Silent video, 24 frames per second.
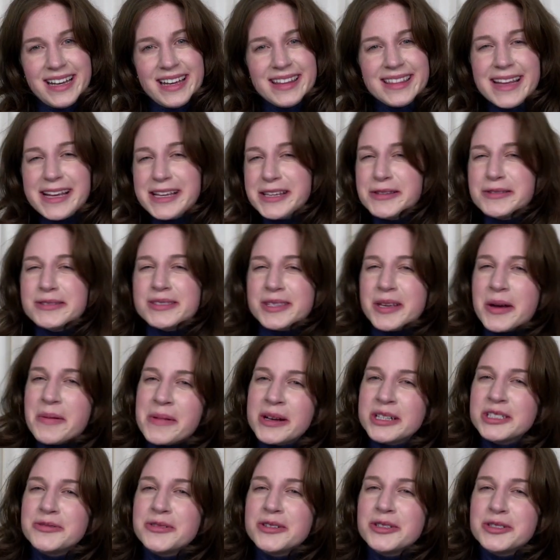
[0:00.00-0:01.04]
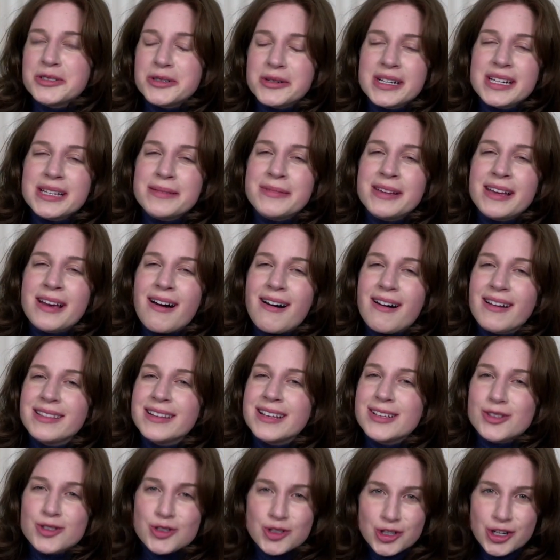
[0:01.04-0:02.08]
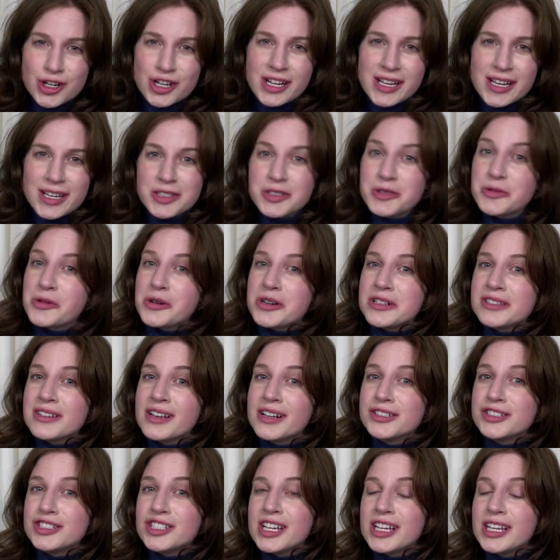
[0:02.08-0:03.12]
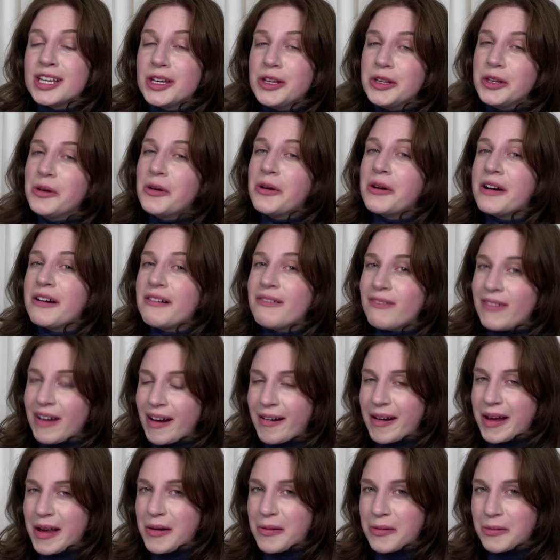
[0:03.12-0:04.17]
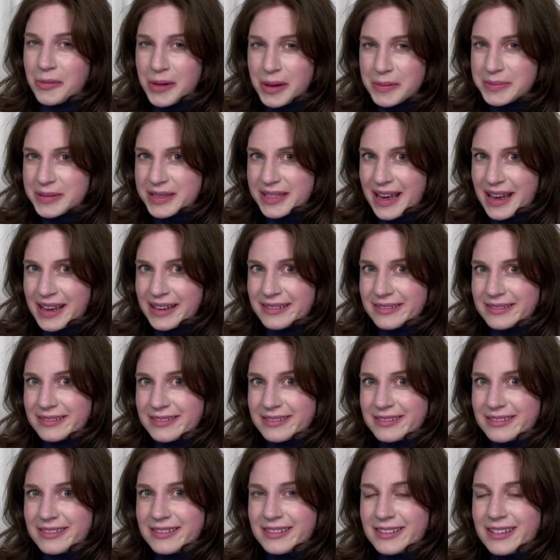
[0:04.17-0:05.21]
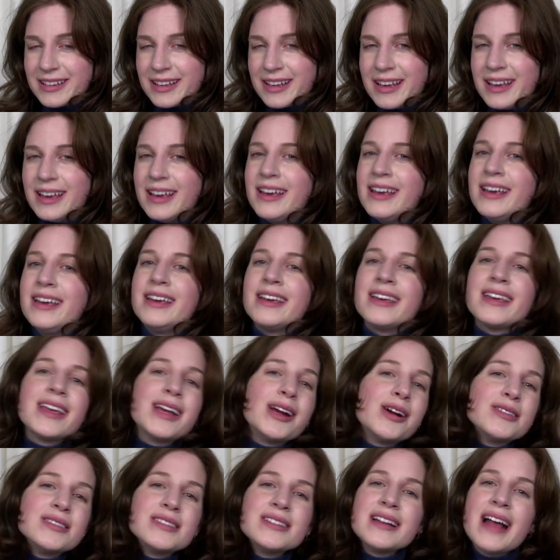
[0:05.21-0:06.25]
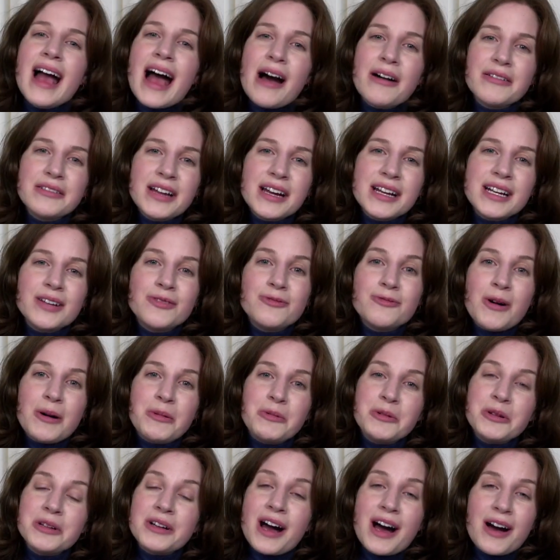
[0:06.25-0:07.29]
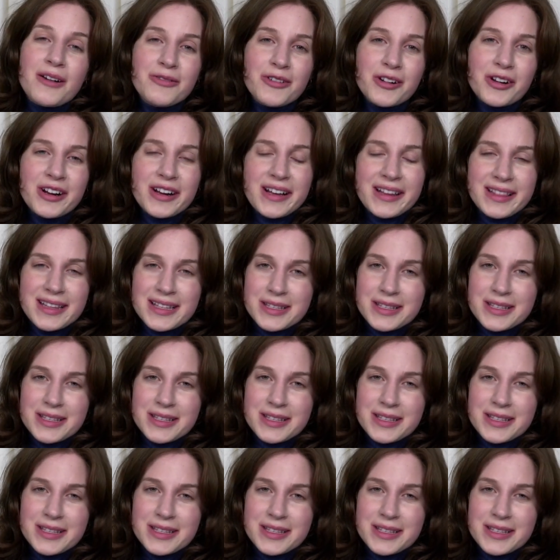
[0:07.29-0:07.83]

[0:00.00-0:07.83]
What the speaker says: Thank you so much for joining me on this journey towards launching your very own website. Here's an outline of what we'll cover in